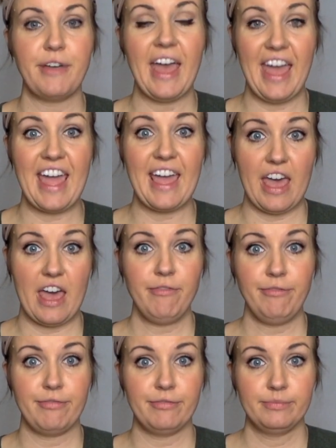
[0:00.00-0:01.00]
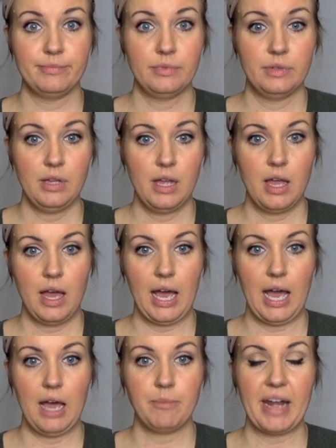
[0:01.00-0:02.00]
AF.
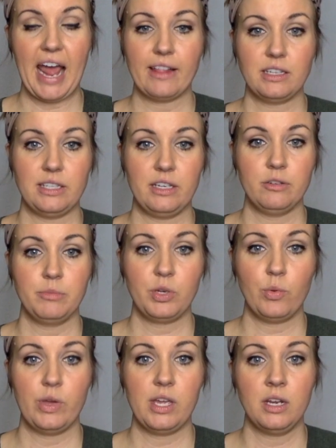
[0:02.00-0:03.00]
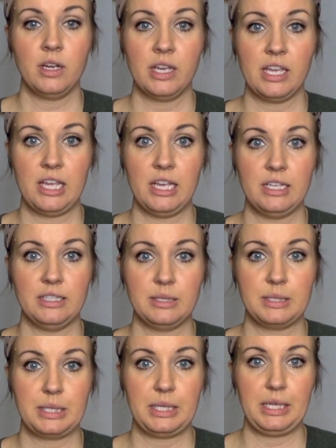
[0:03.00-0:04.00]
But Alexander McQueen is
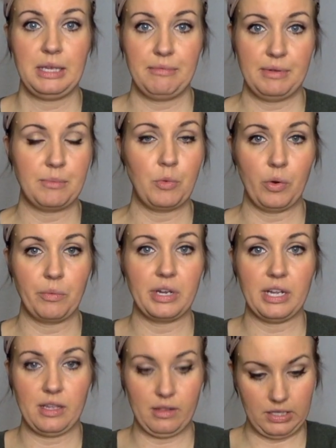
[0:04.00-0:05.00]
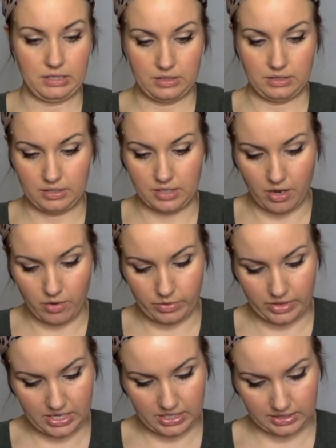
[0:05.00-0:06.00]
even more ridiculous. So
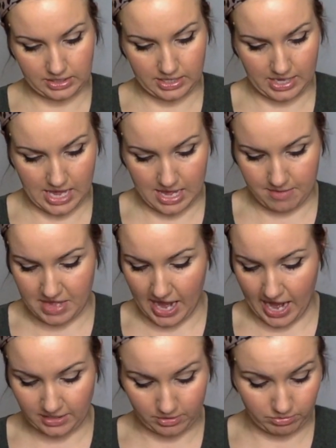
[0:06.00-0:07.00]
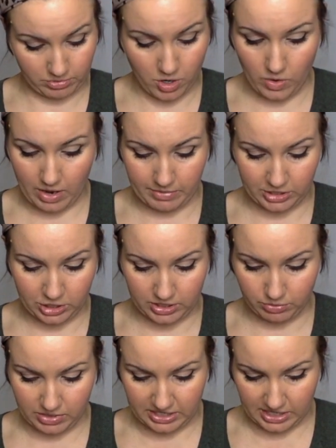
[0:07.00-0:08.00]
this cami, I don't know how much
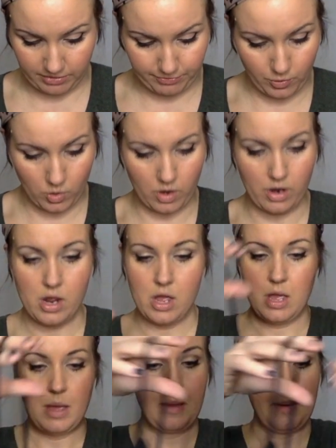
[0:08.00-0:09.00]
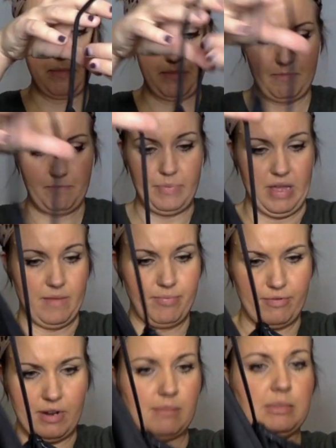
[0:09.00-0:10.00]
this retailed for, but
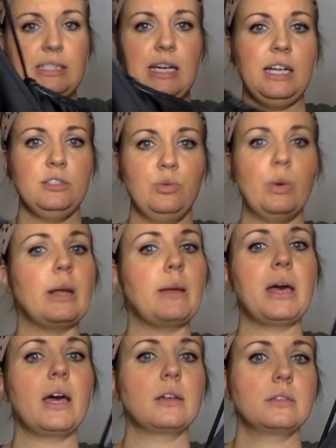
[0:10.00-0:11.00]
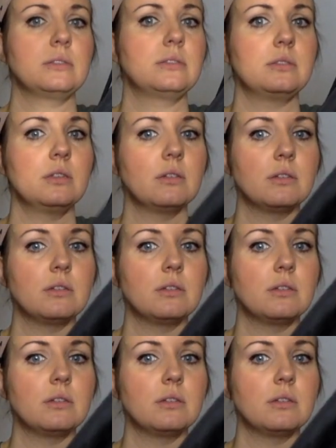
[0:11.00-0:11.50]
probably not 20 bucks.